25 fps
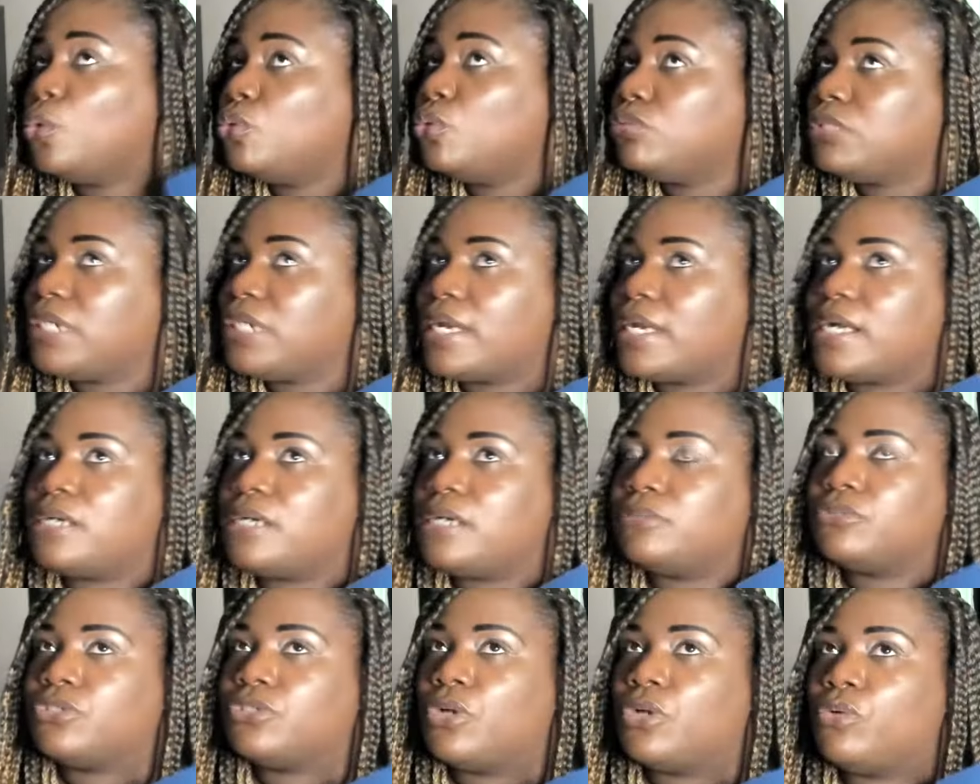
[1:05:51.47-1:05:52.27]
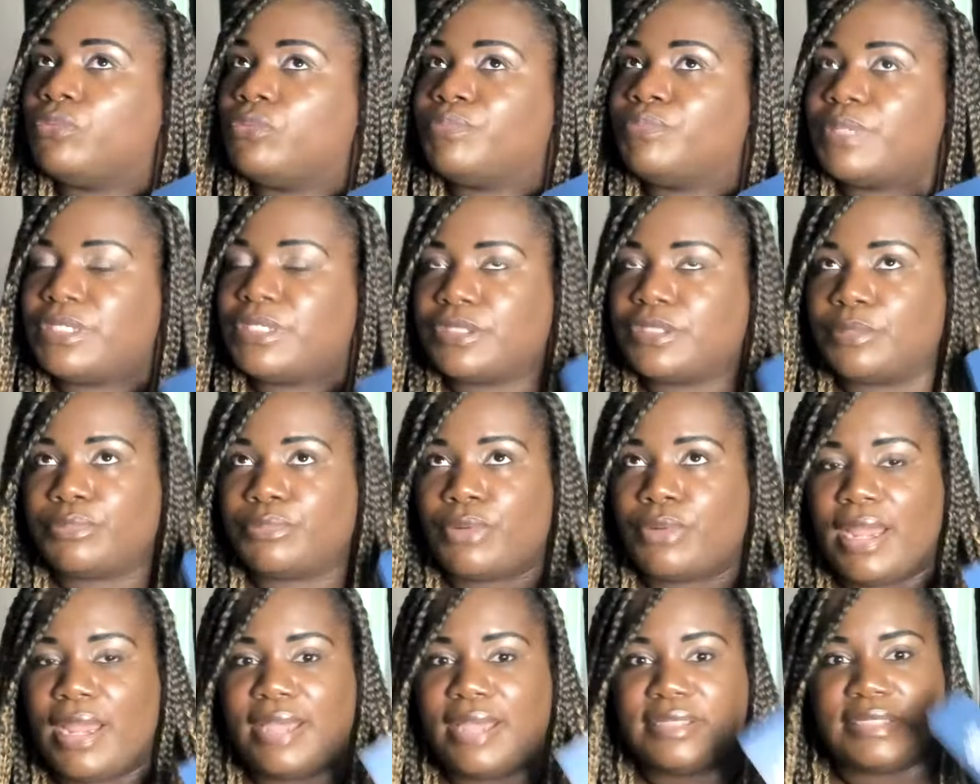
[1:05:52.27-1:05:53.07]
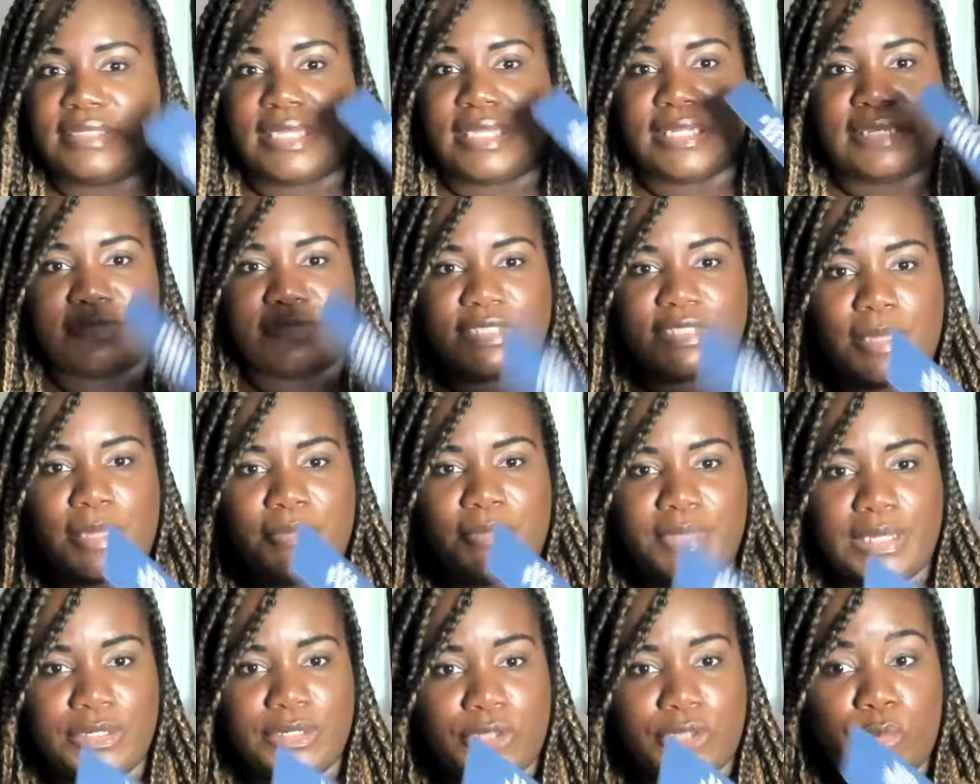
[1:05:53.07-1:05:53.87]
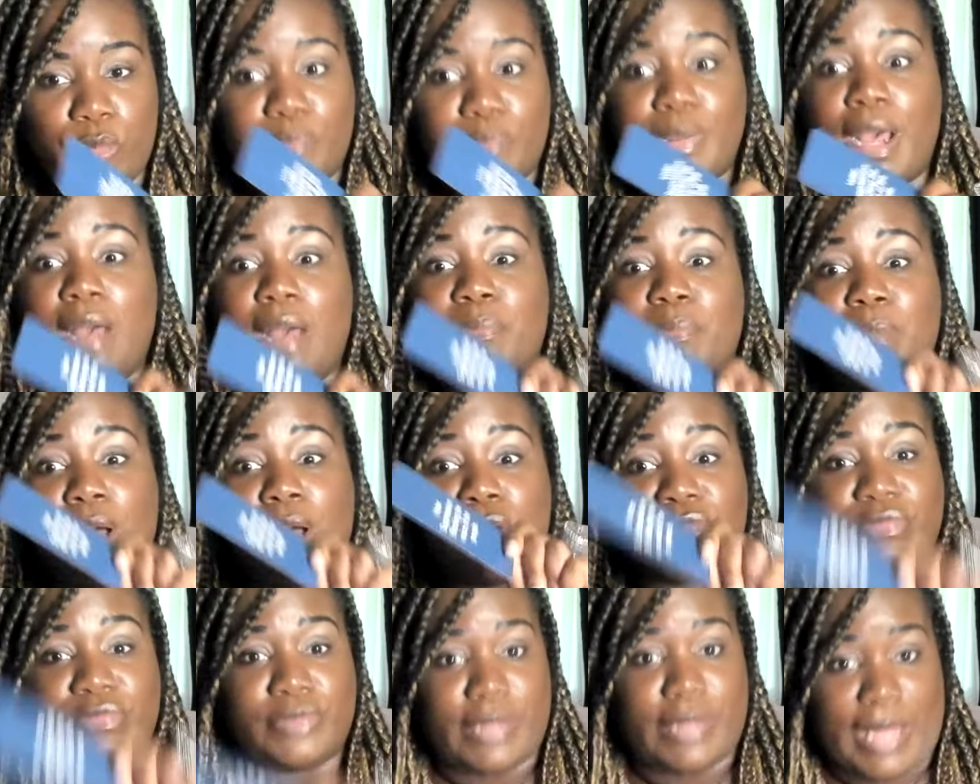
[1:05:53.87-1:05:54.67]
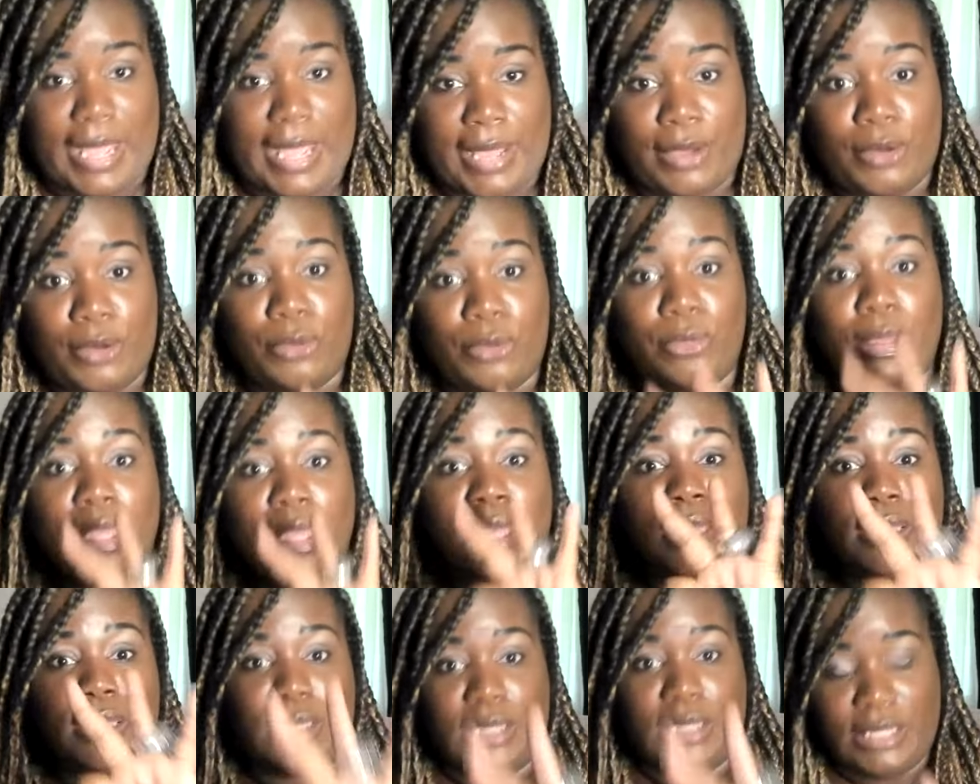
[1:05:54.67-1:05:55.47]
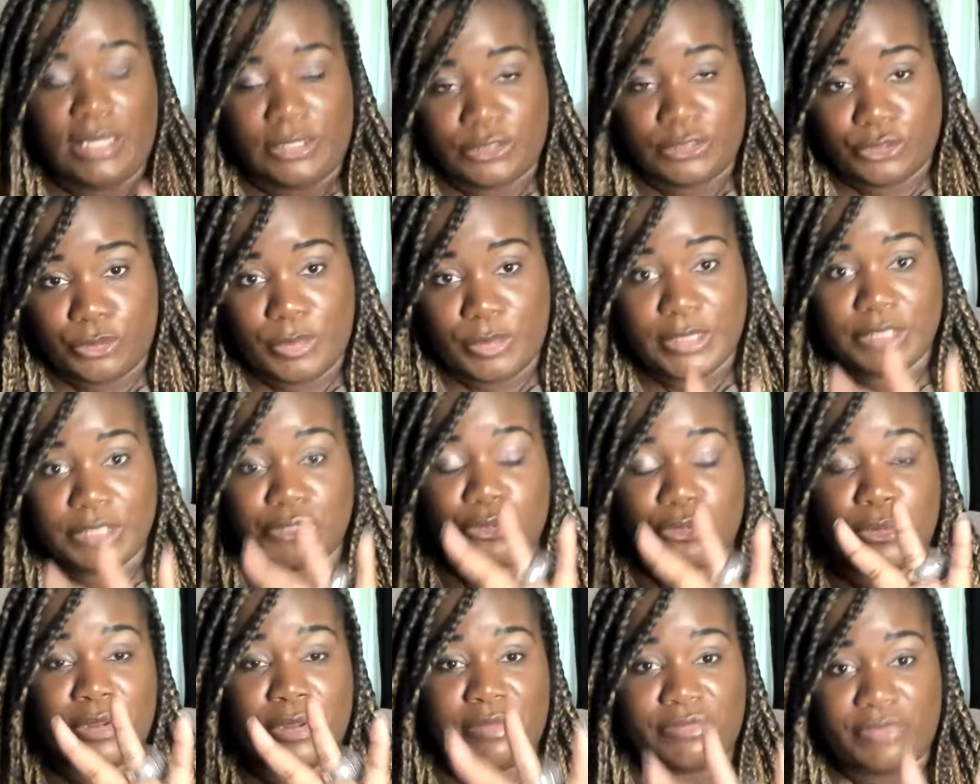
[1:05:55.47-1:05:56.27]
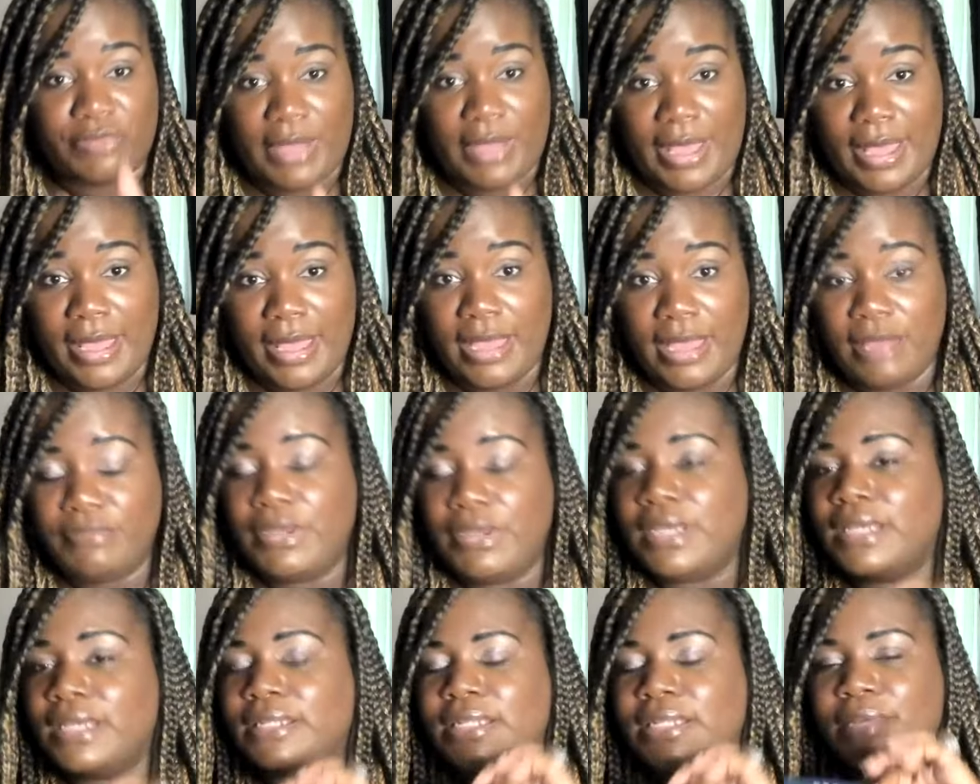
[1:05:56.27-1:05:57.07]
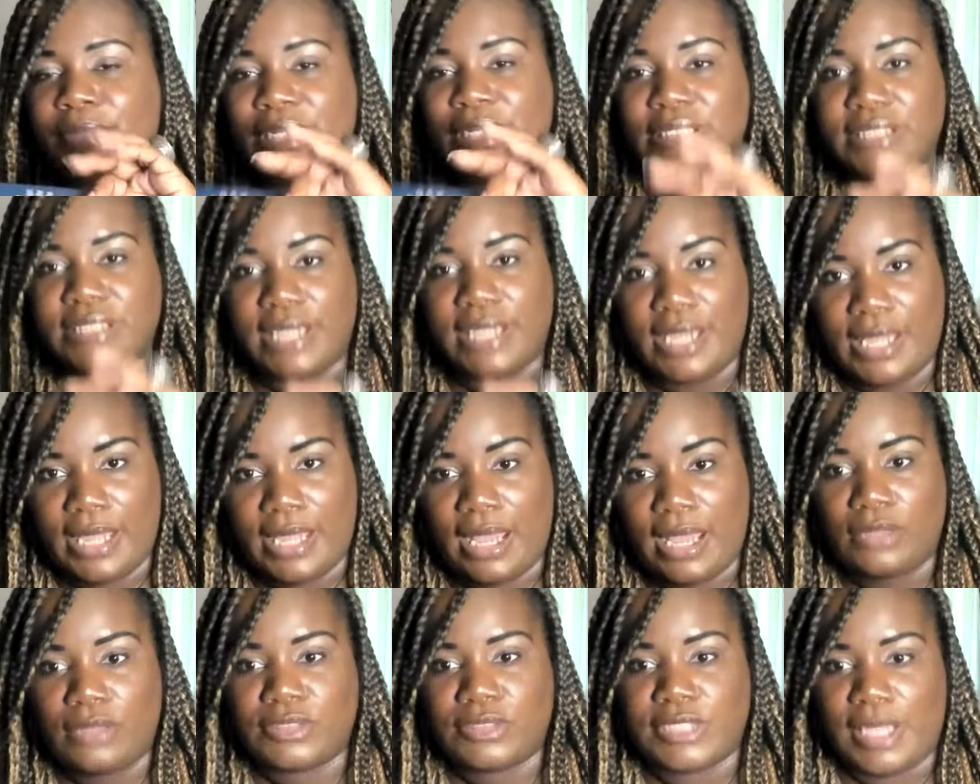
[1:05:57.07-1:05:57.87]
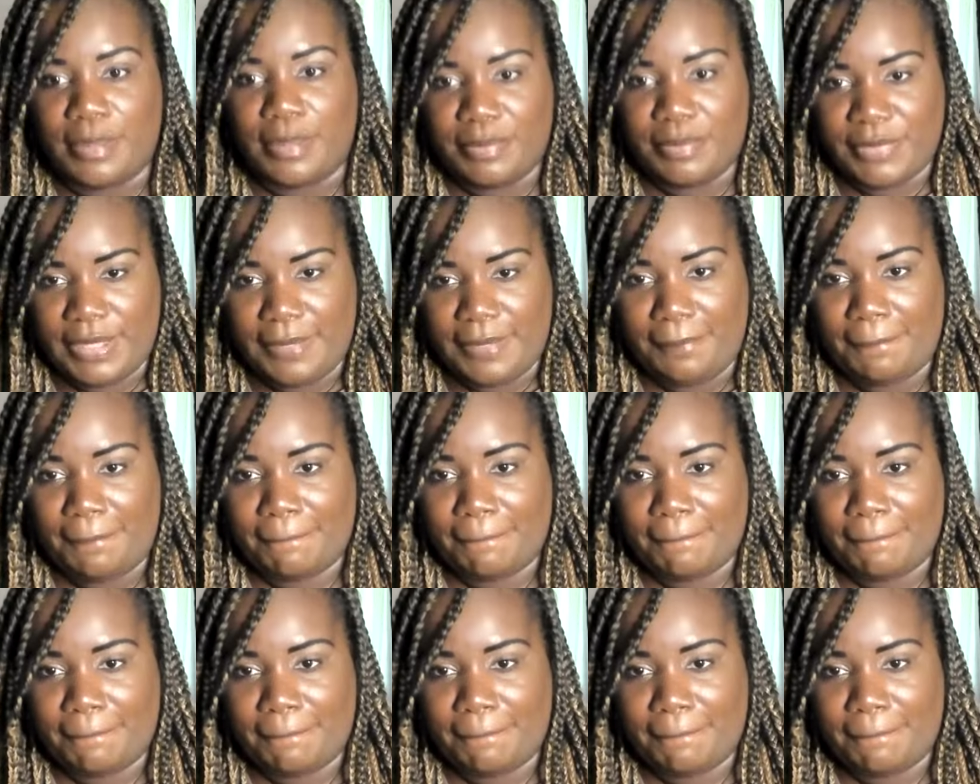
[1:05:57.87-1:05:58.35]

Ooh, yeah, don't be surprised that if something don't pop off now in 2025, let me tell y'all something.